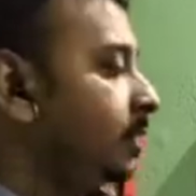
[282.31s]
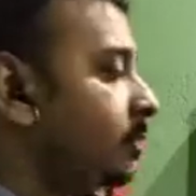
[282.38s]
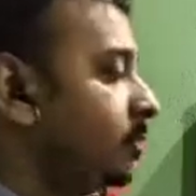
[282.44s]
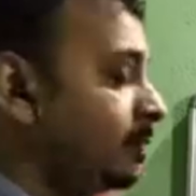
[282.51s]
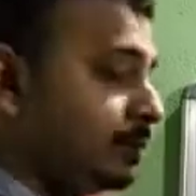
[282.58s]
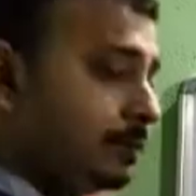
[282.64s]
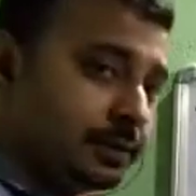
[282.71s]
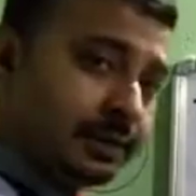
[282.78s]

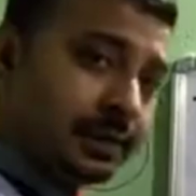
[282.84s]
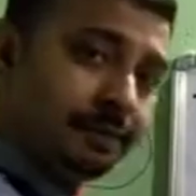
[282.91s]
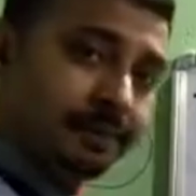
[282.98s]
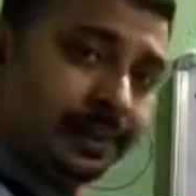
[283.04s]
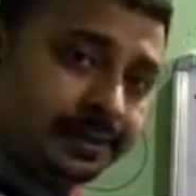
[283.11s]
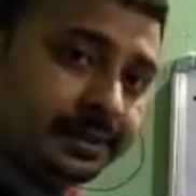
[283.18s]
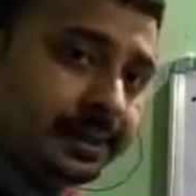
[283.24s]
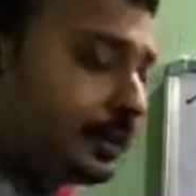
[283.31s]
So the
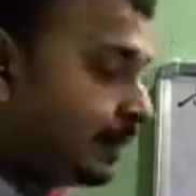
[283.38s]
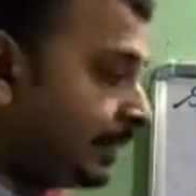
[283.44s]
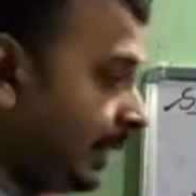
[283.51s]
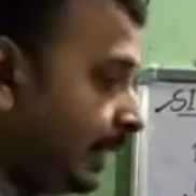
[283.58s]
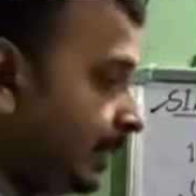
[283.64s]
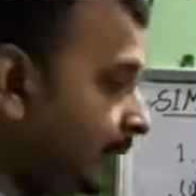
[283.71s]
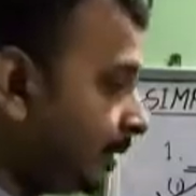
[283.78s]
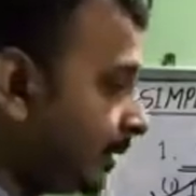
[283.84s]
basic
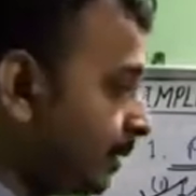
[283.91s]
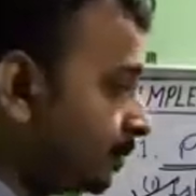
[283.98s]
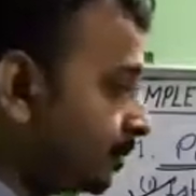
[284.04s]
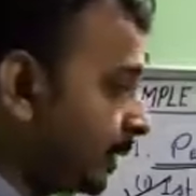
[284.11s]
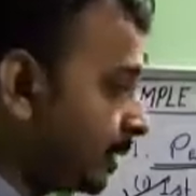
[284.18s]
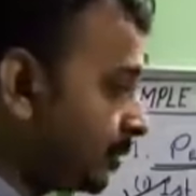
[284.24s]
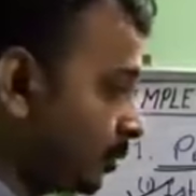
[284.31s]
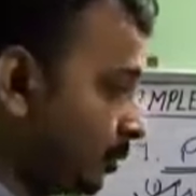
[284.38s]
thing, you
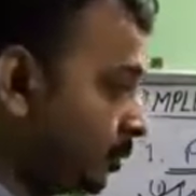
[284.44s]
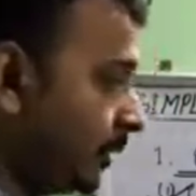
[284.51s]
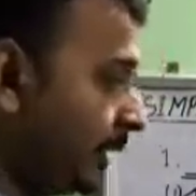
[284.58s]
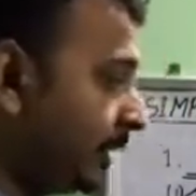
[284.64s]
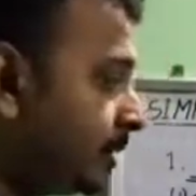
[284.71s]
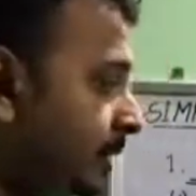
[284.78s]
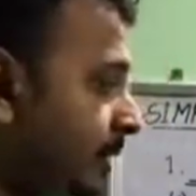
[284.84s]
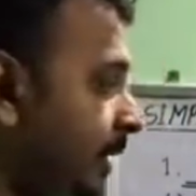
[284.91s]
must know
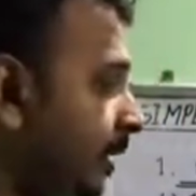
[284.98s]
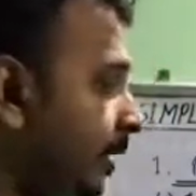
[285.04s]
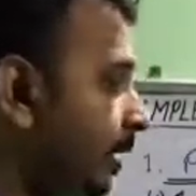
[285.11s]
it.